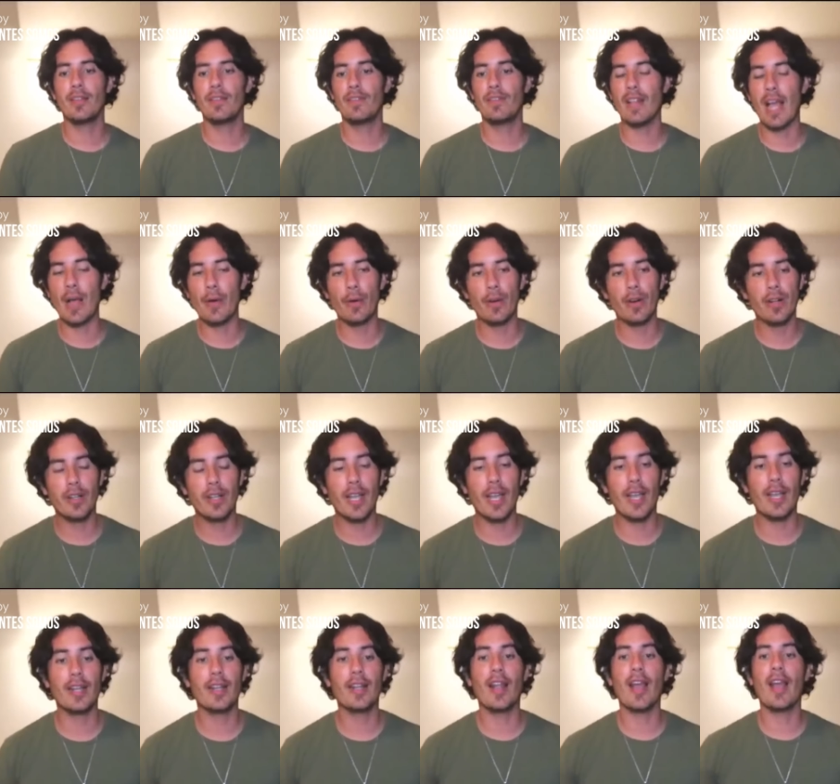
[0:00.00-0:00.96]
flower
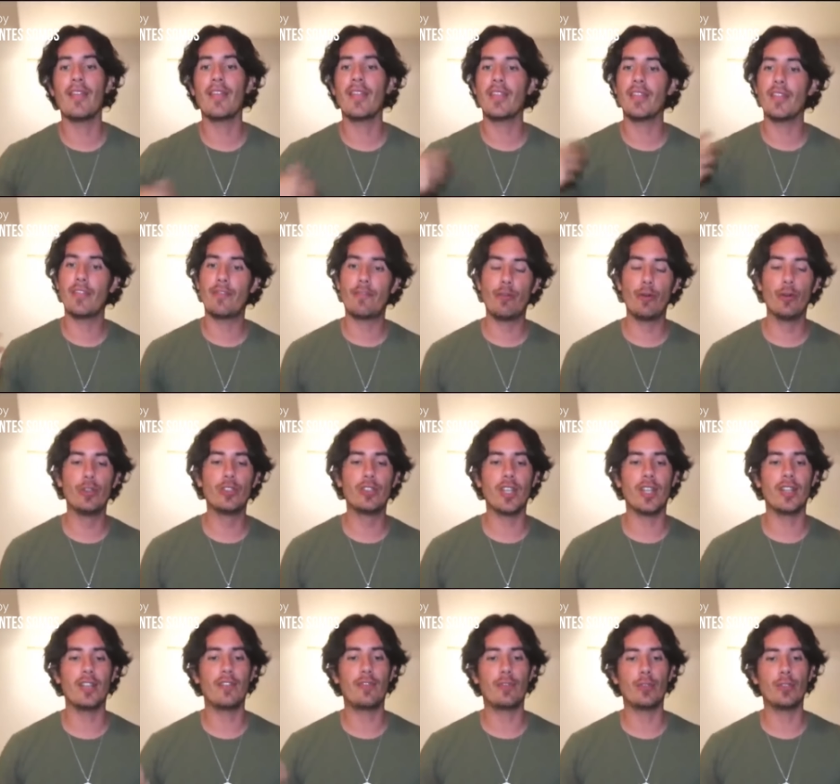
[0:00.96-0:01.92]
again, and then
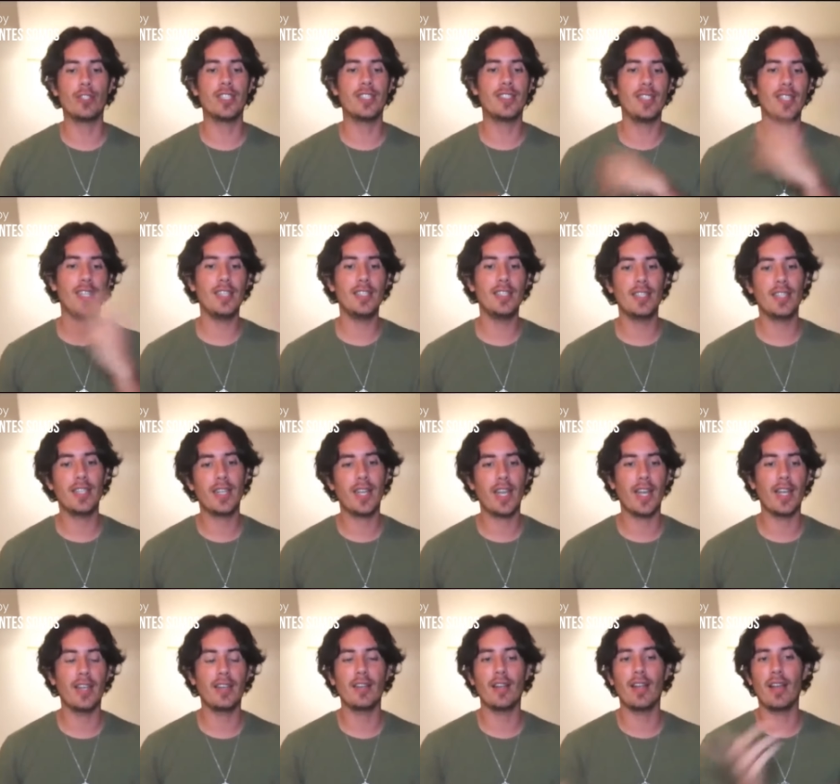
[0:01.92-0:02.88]
and the fruit is eaten
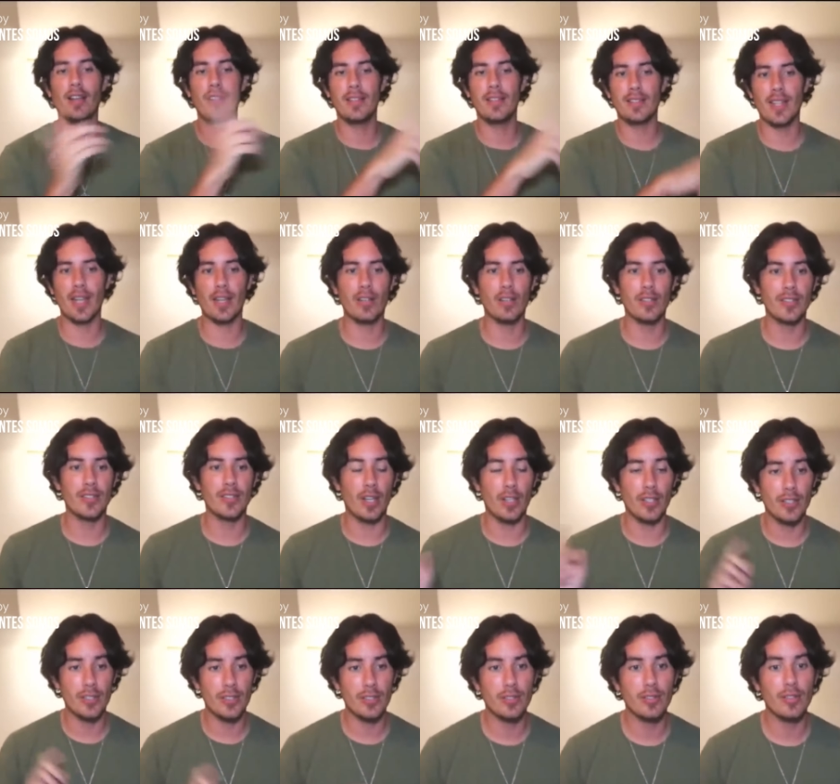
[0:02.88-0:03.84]
again, and the cycle
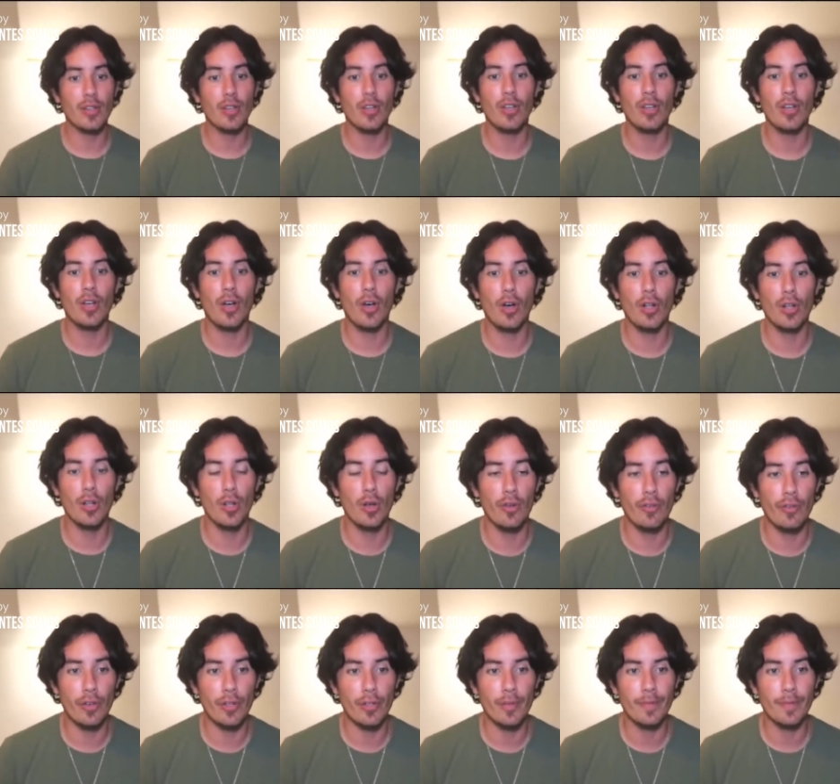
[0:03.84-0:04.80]
starts
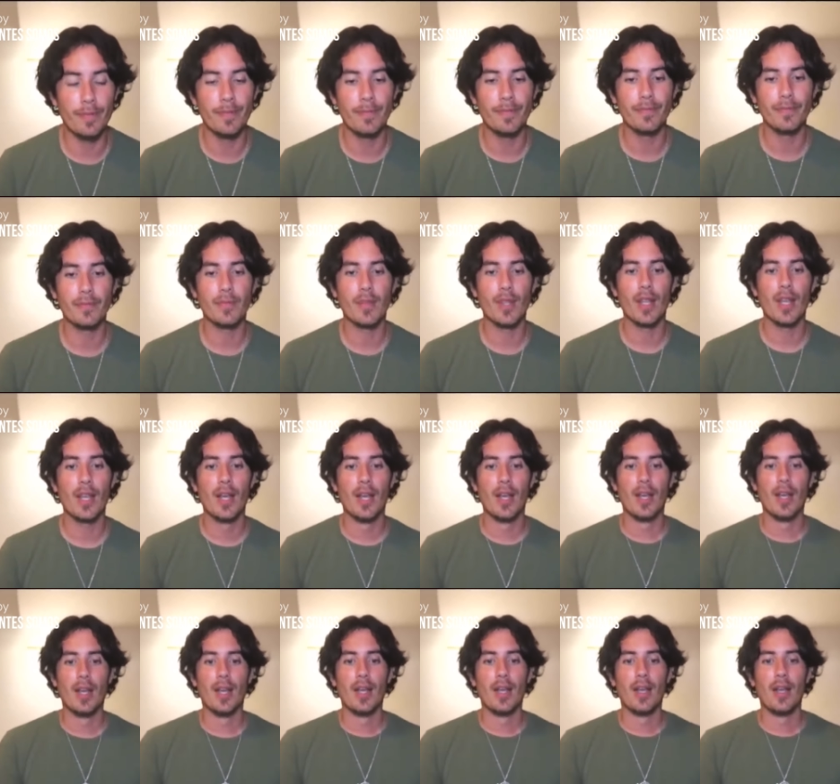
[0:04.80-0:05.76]
all over.
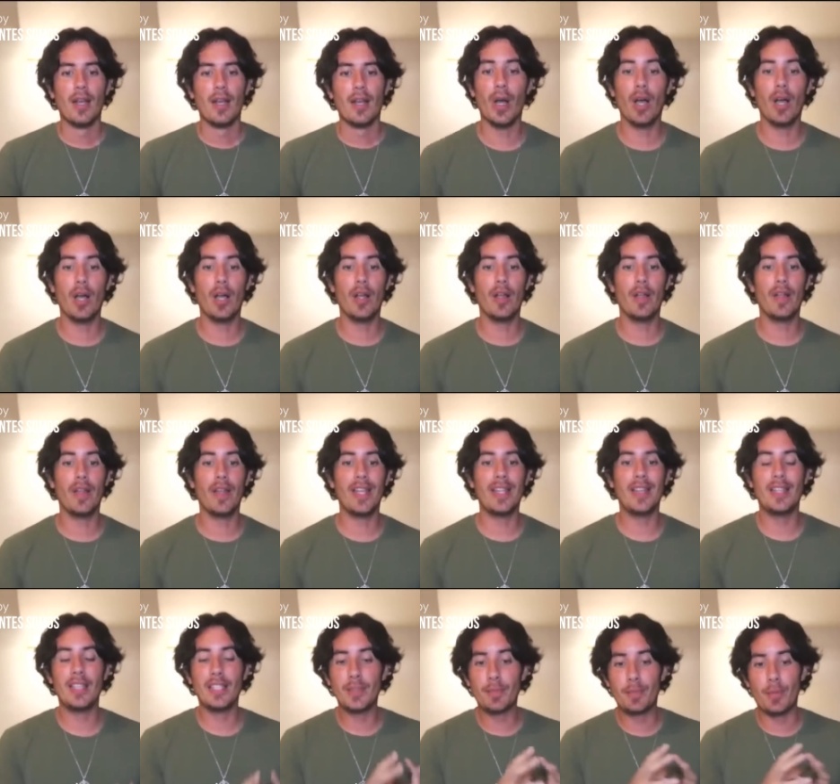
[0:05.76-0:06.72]

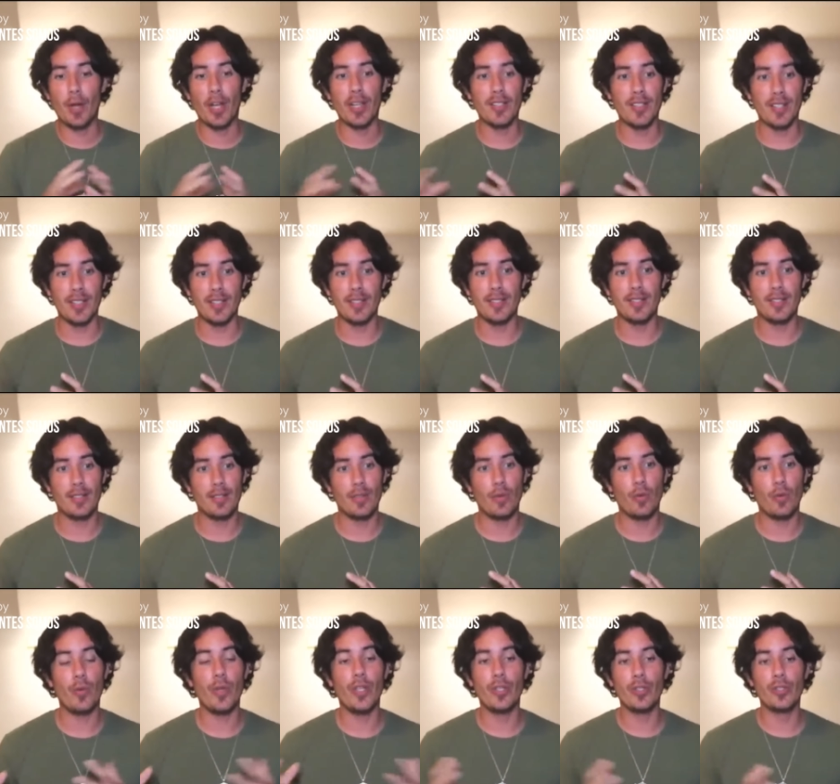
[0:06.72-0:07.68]
In this process,
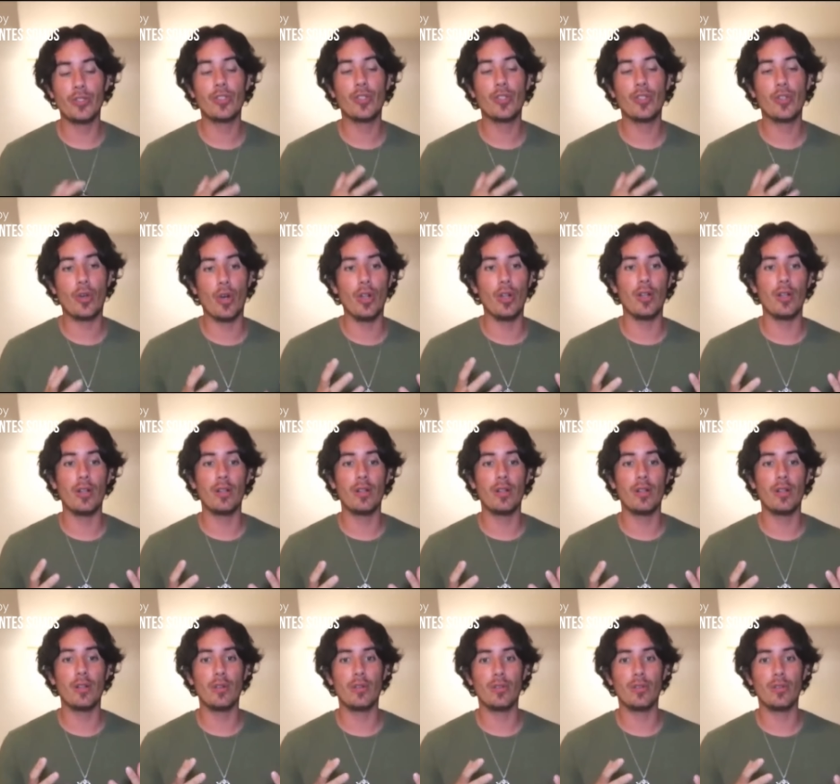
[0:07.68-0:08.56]
we used to call